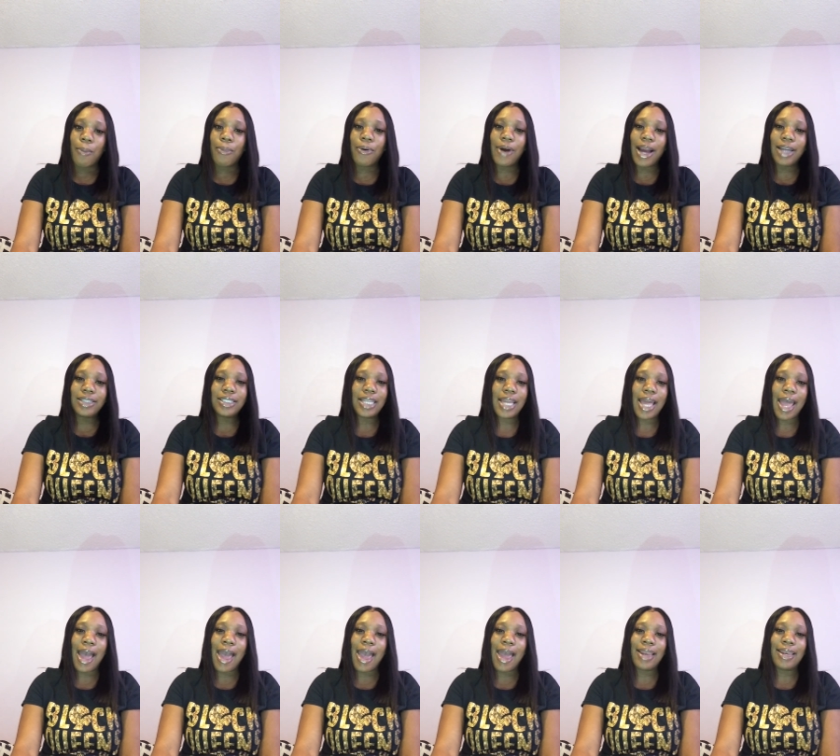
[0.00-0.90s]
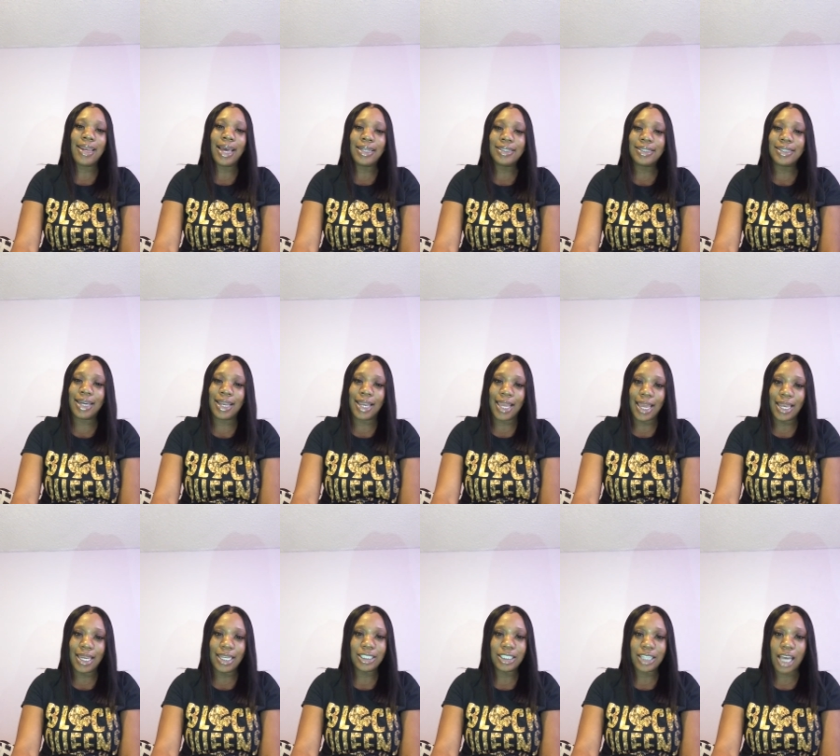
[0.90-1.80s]
Prior to that, I had not done
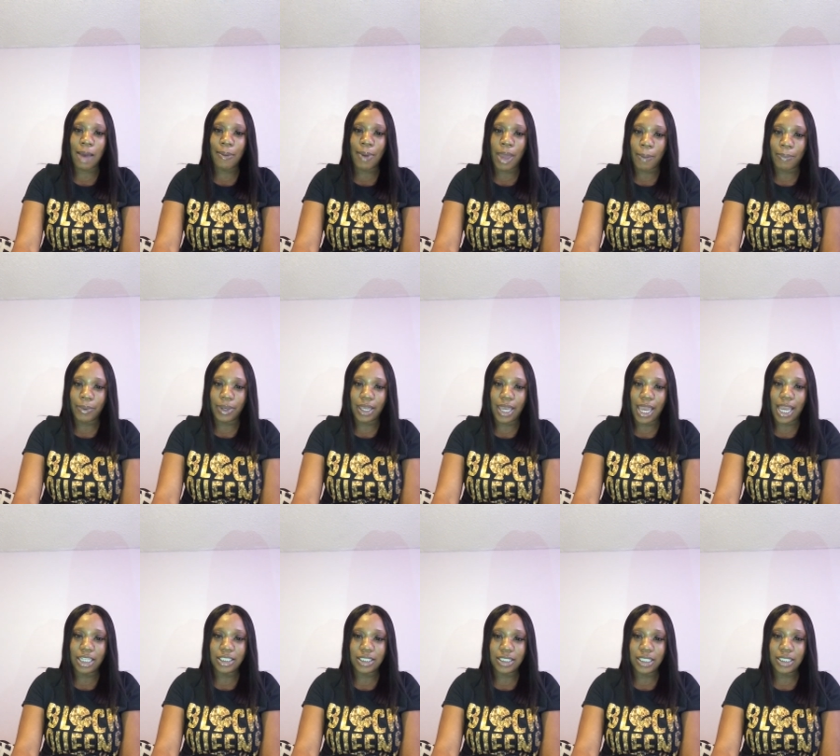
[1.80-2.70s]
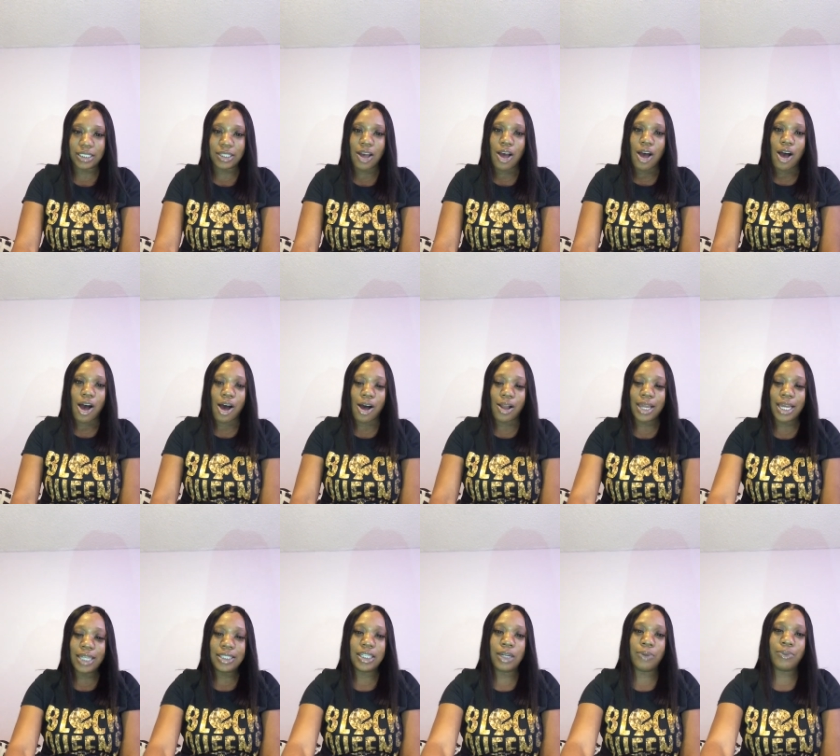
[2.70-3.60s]
any job applications. All
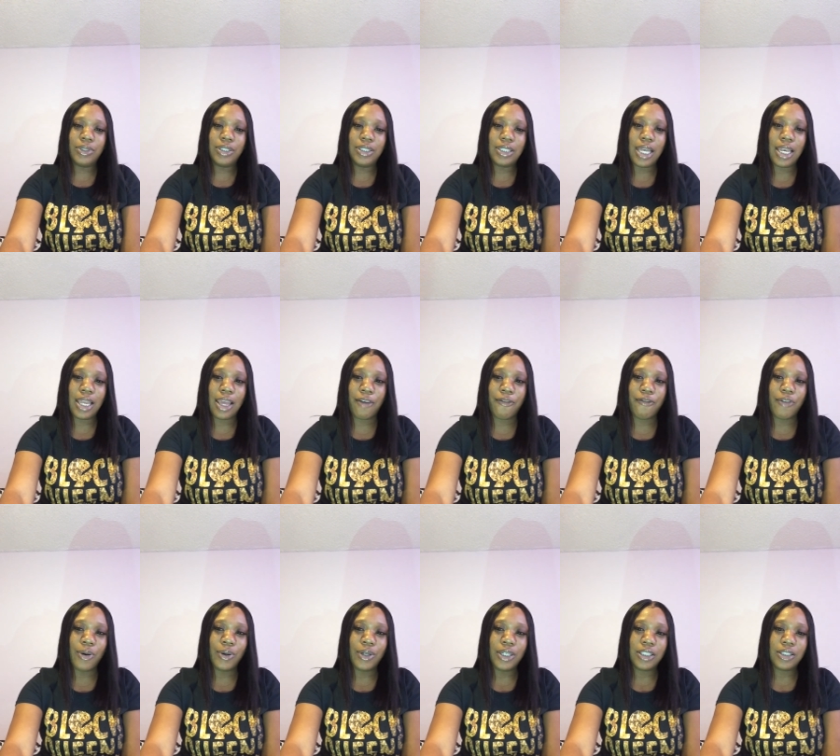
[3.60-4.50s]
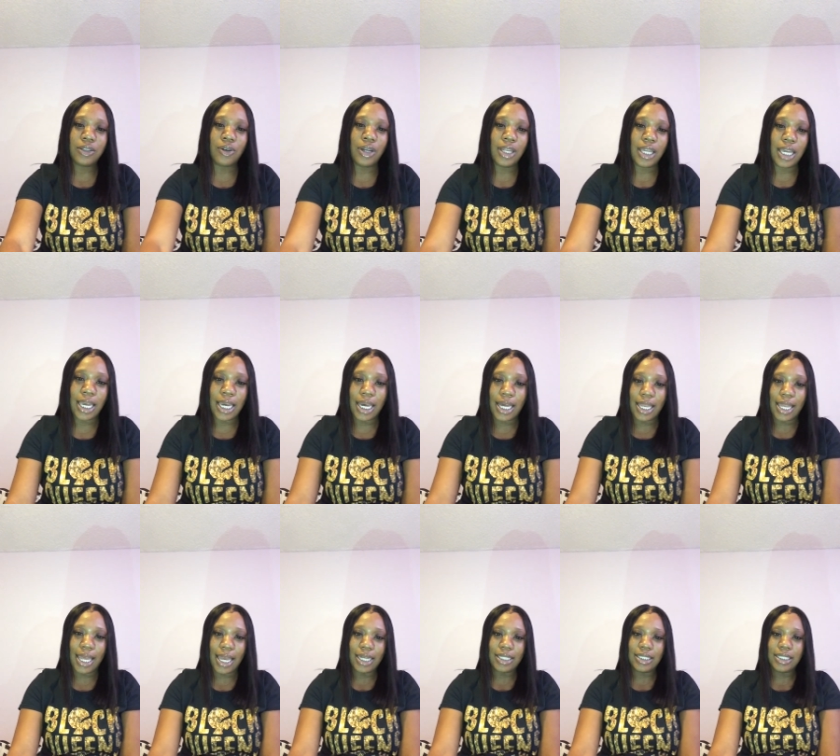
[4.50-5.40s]
I did was study and focus on
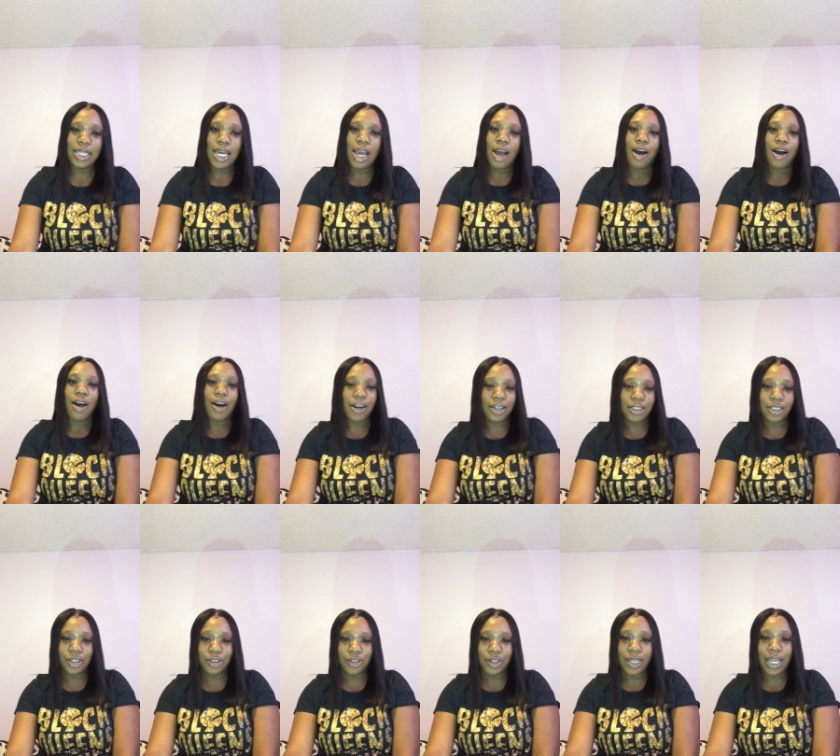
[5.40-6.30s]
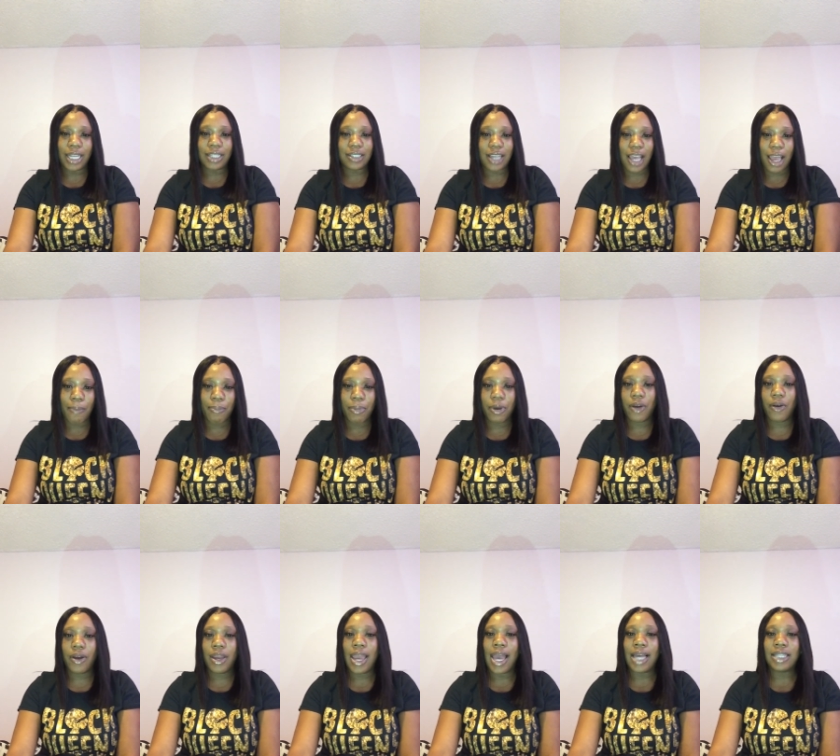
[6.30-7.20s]
NCLEX. Also during that time
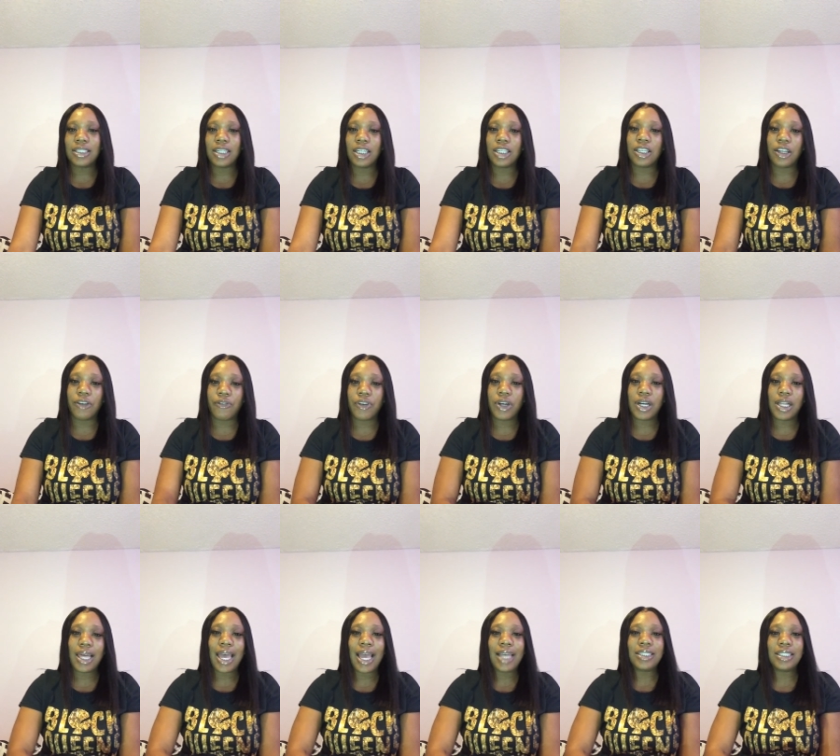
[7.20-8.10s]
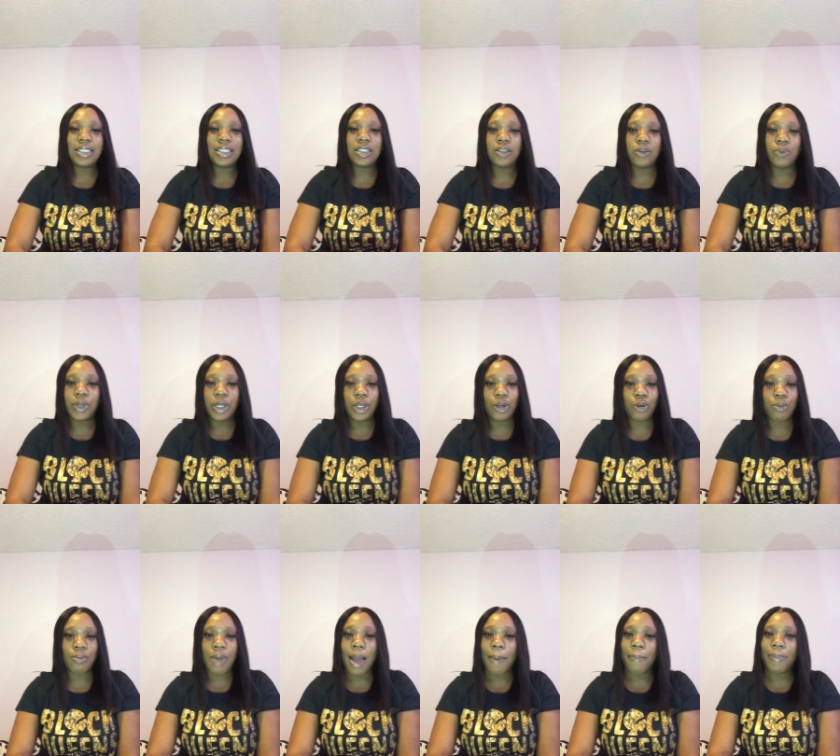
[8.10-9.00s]
period, I took different classes to renew
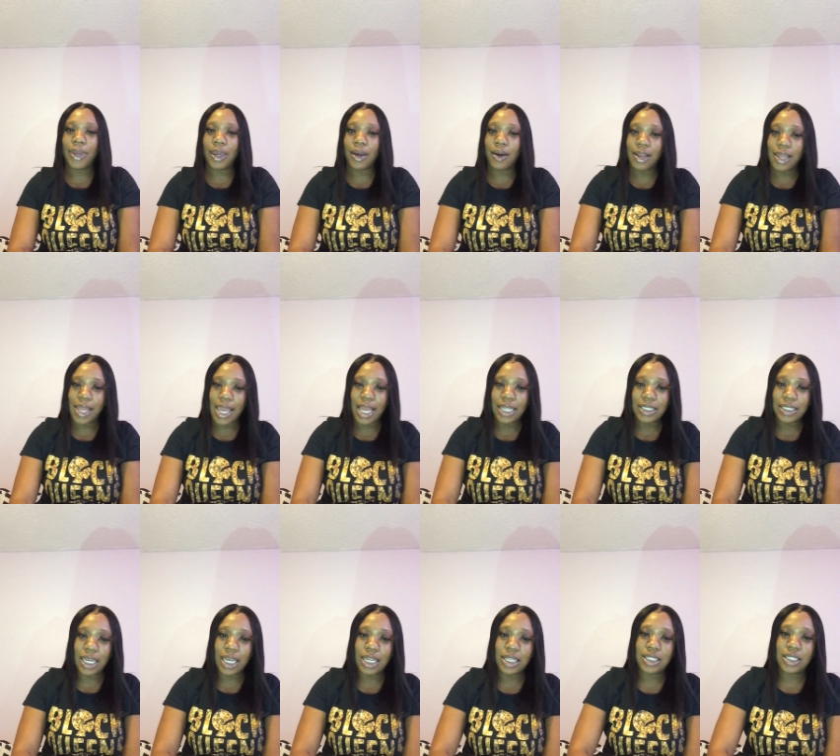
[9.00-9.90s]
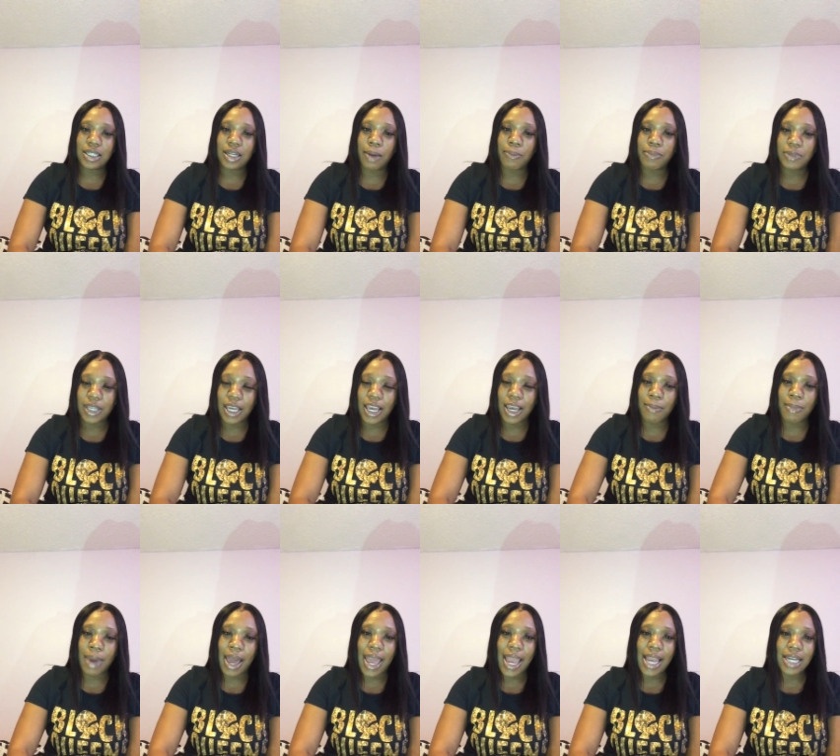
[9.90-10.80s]
my BLS and to obtain
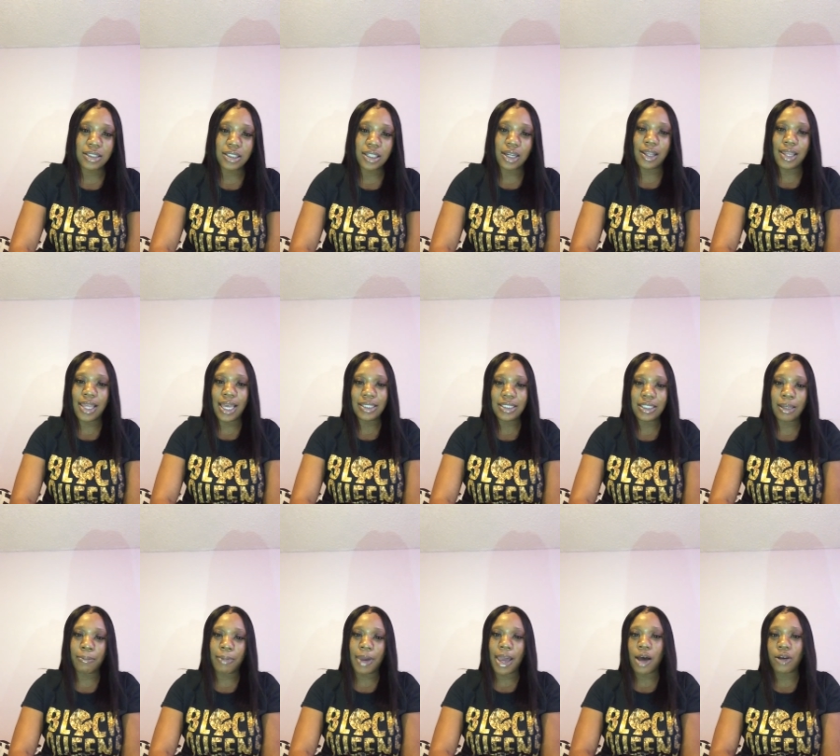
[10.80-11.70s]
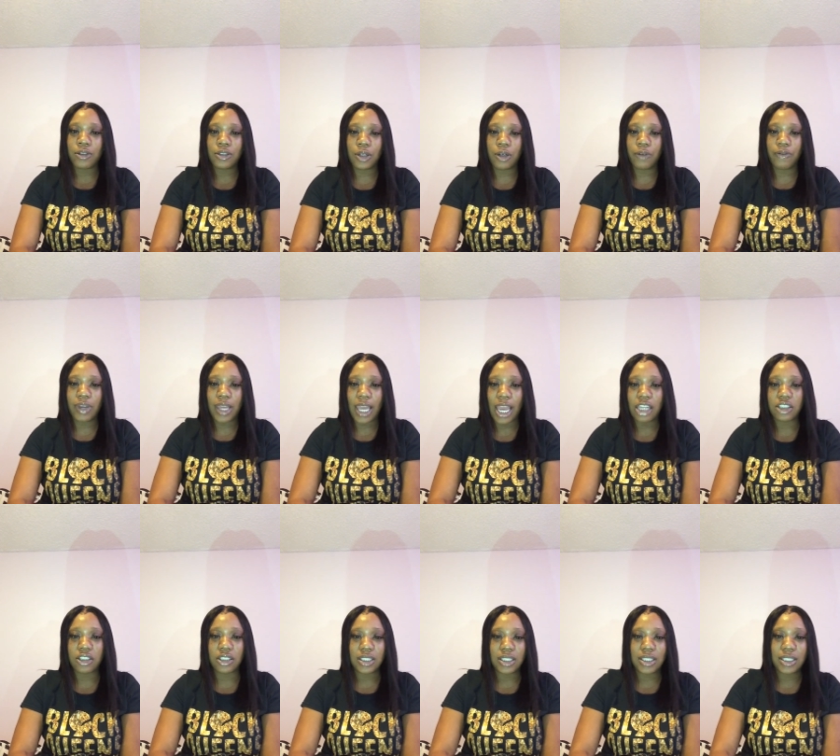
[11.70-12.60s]
my ACLS and PAL
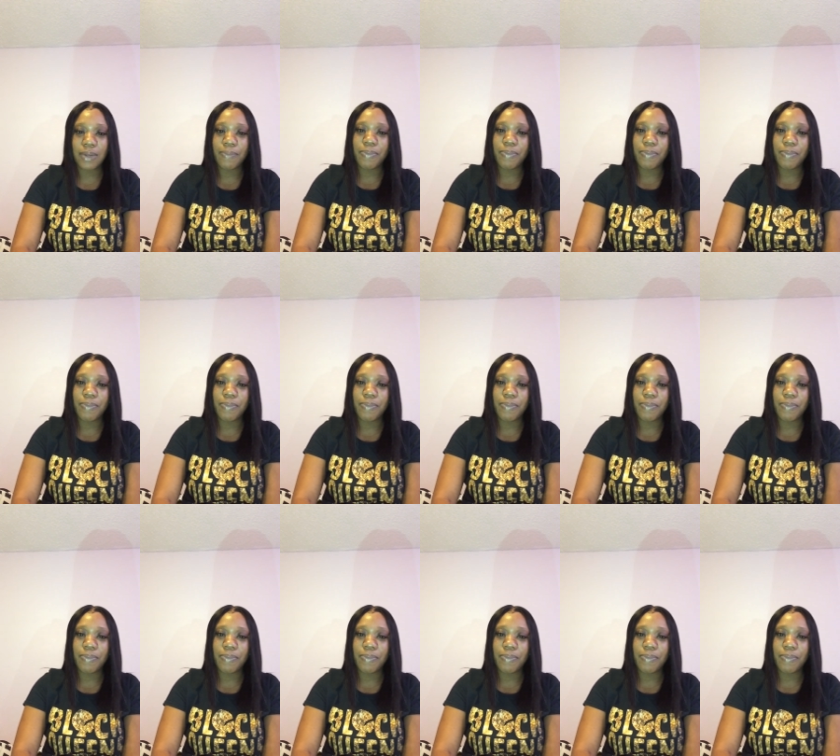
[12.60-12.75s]
certifications.